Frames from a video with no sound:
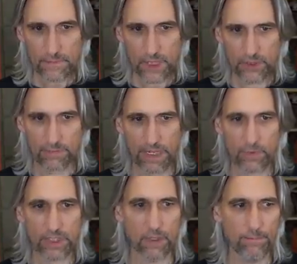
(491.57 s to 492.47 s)
So back we
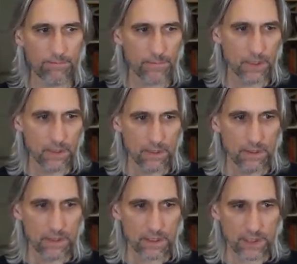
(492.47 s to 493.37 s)
come.
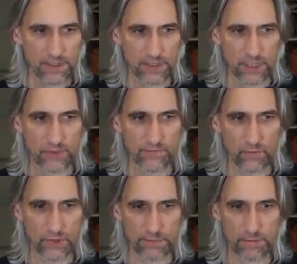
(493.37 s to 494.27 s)
King takes h four,
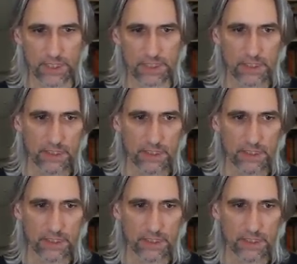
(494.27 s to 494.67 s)
just played.